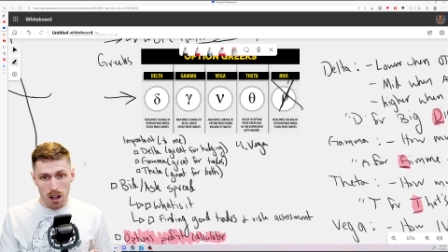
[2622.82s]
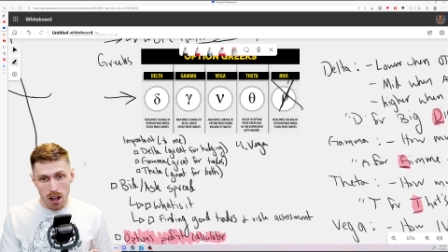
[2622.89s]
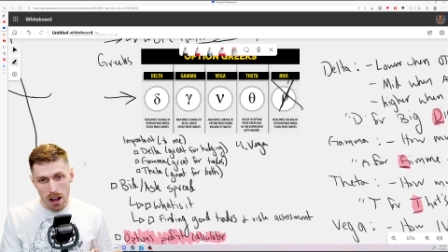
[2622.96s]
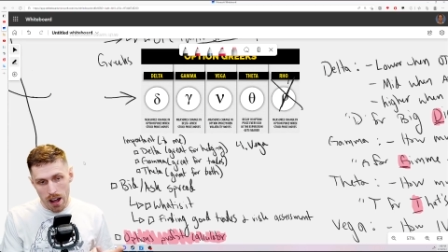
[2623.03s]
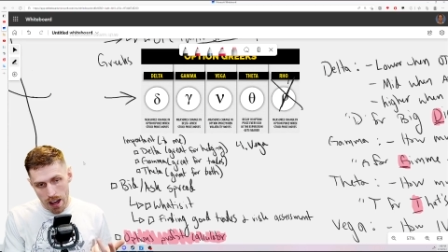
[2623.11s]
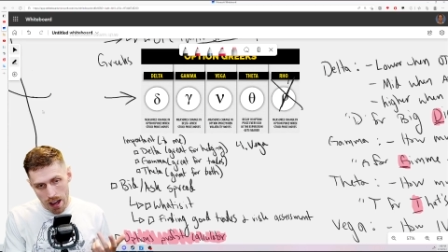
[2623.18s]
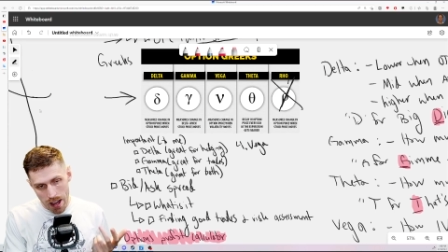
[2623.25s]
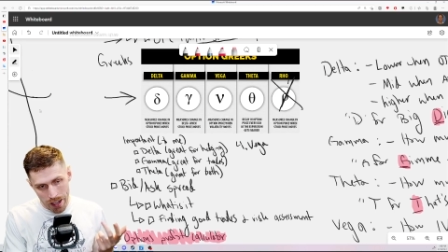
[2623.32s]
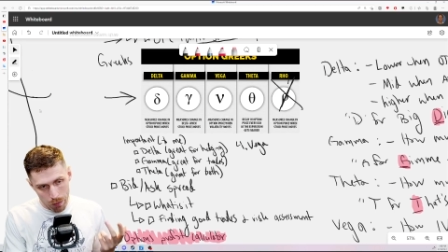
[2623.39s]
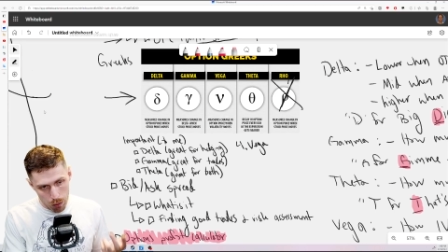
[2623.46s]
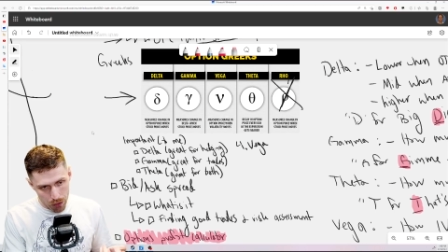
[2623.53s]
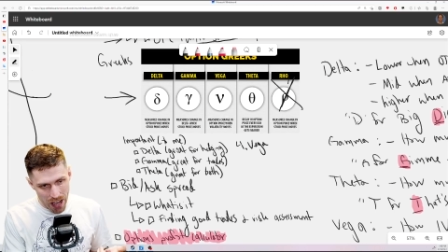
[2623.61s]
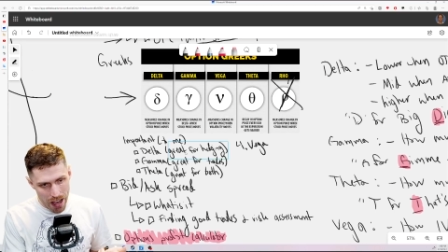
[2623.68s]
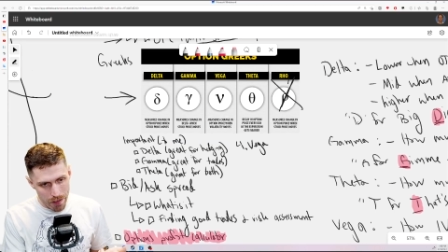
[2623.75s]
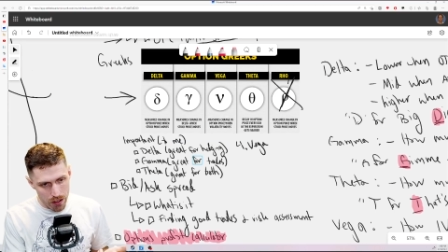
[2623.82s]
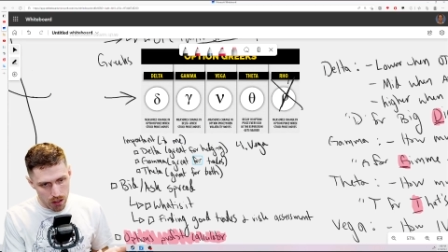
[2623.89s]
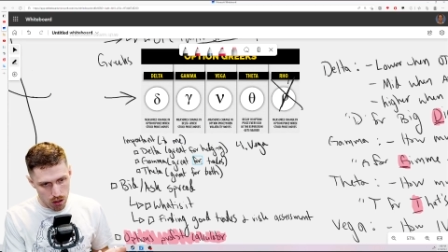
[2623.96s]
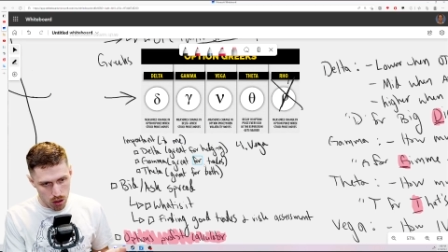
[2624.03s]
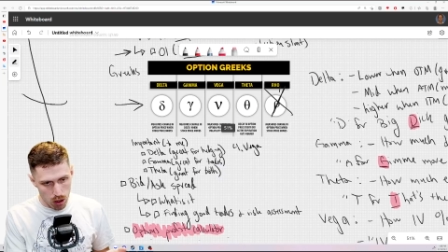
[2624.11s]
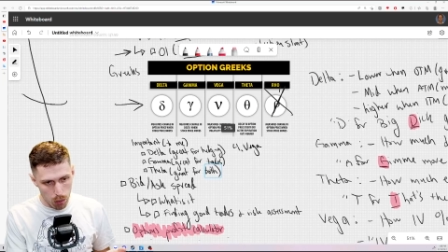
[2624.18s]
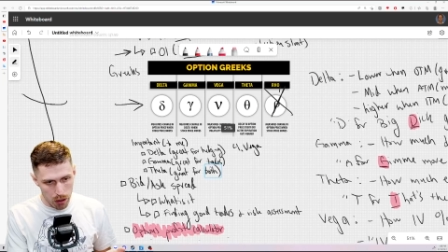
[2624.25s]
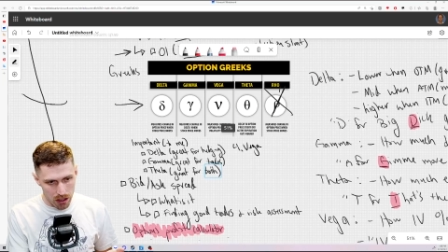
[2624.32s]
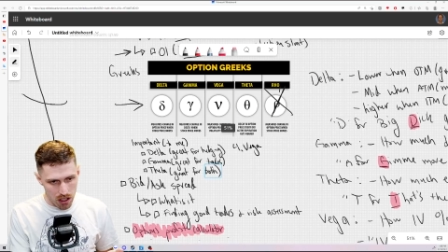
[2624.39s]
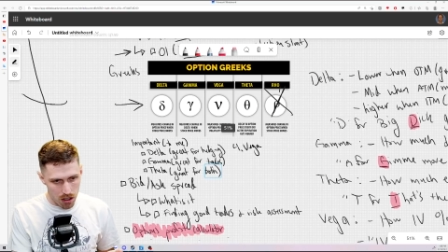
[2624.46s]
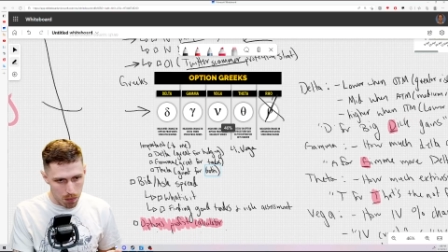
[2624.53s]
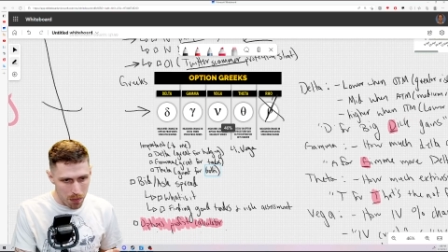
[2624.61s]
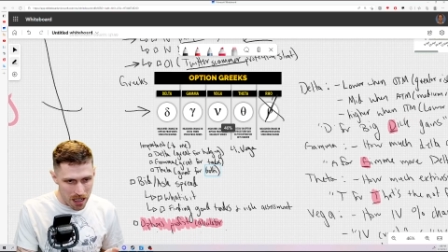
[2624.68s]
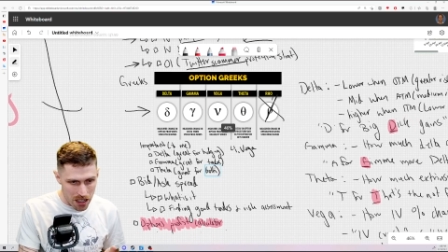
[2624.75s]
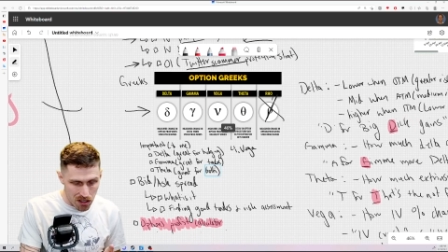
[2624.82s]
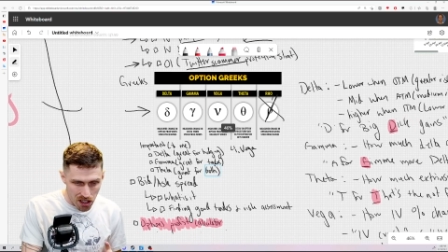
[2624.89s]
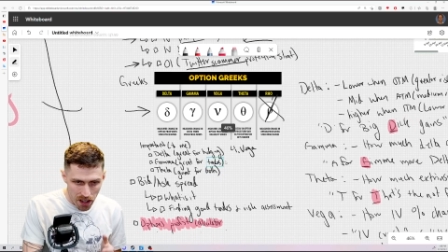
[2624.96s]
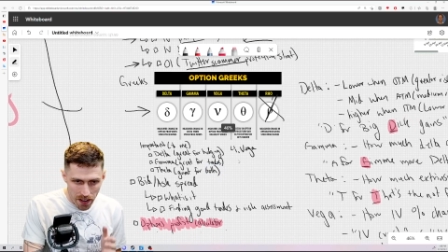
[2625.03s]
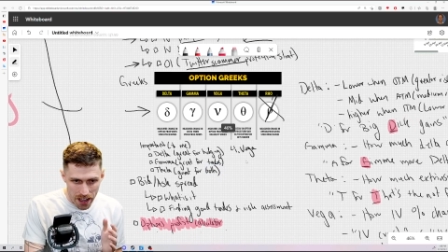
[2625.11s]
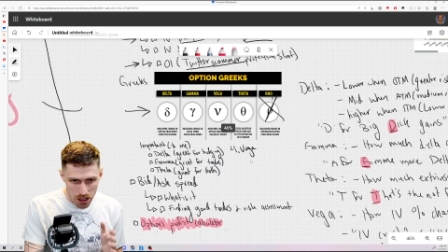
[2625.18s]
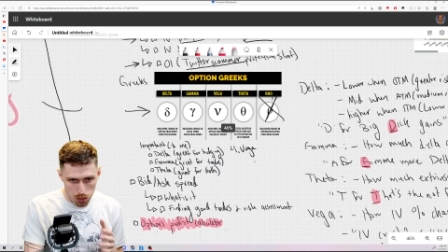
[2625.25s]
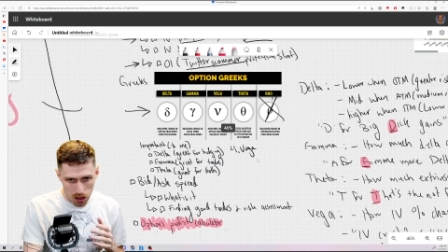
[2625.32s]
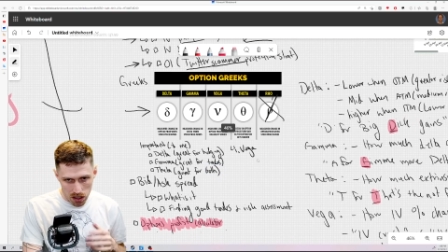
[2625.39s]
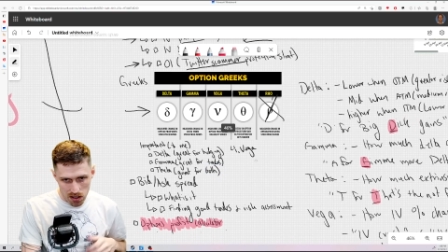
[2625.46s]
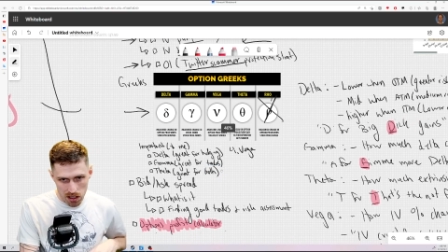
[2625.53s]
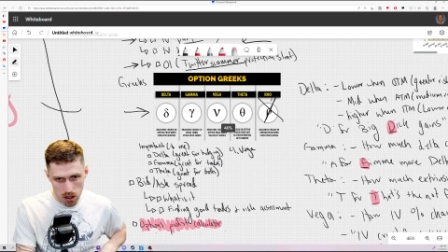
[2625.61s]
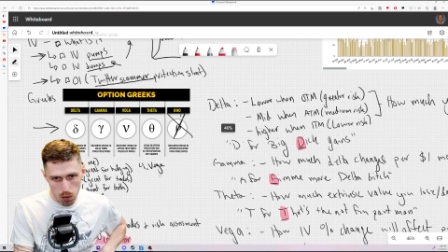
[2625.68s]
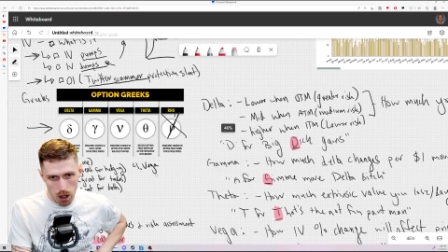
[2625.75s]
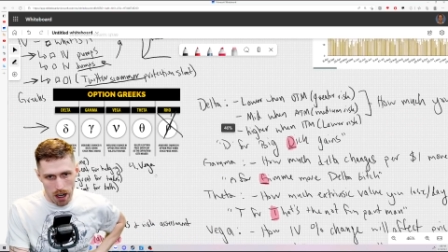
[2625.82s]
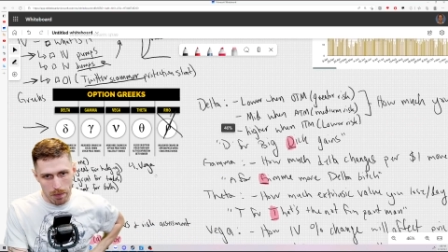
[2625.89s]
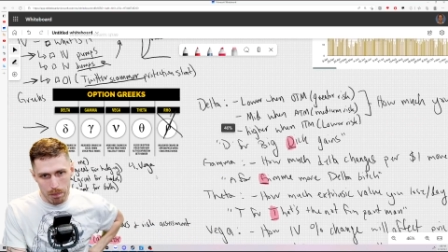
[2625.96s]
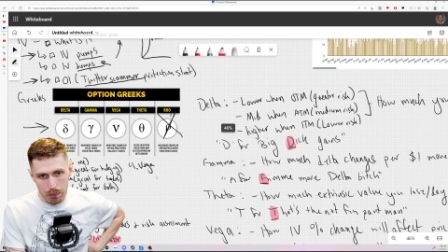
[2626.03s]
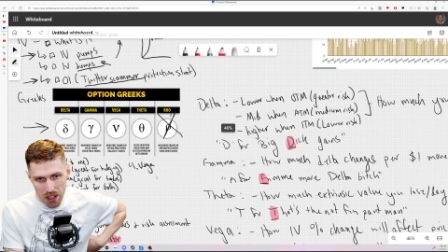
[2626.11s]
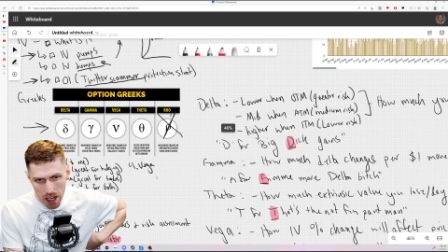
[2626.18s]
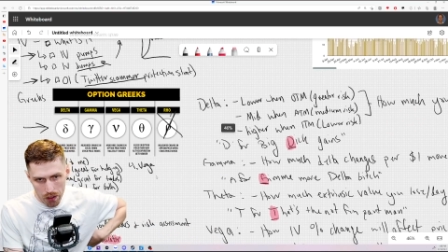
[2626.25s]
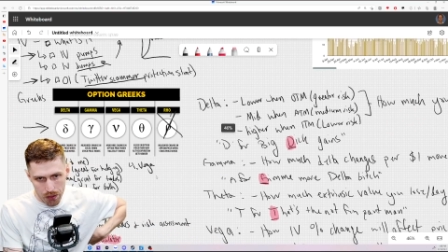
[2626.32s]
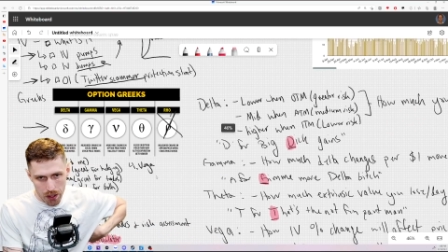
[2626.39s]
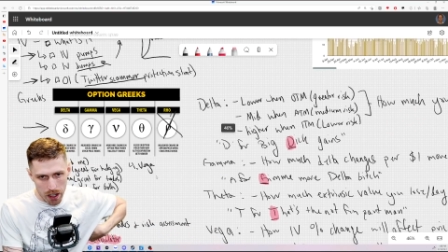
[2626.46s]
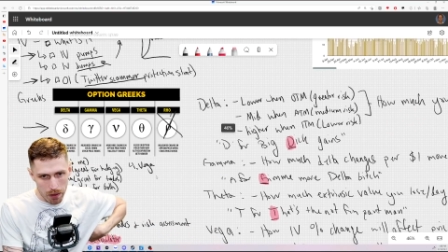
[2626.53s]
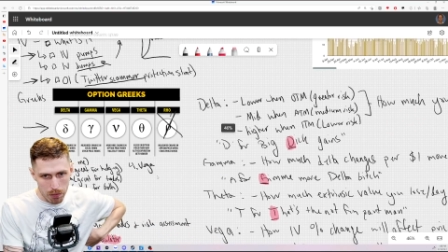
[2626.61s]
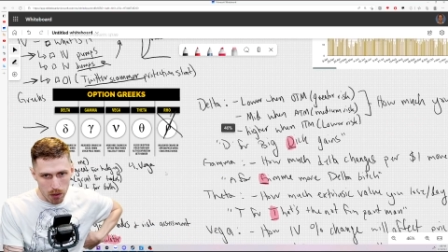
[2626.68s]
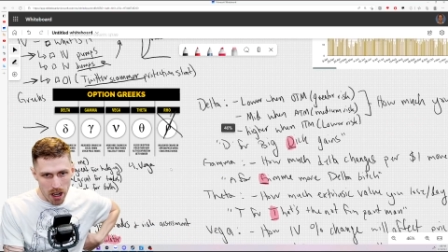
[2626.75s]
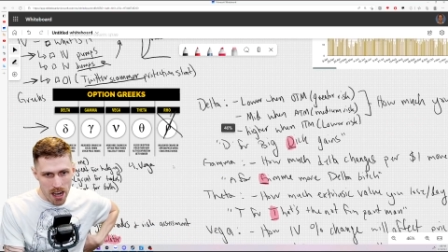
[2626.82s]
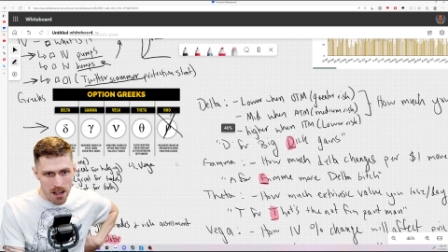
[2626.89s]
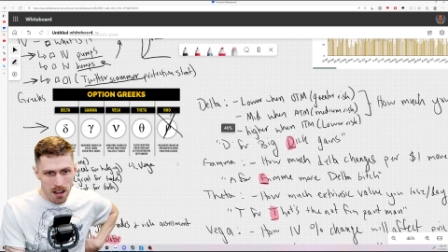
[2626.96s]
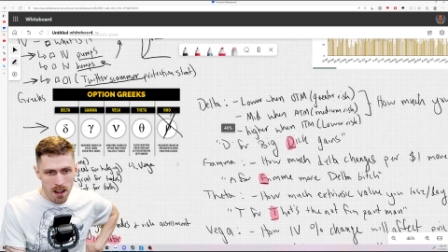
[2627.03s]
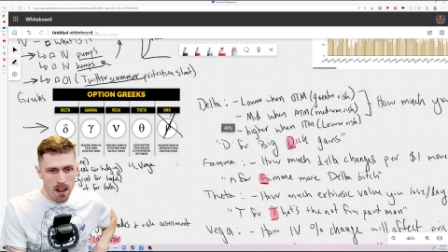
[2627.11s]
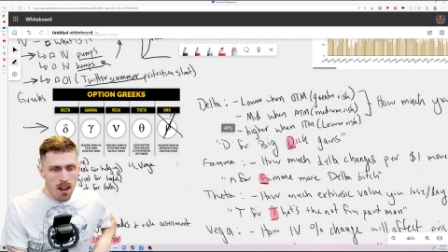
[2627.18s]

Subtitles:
And we'll dive into sort of what this means as we continue on. Delta, right?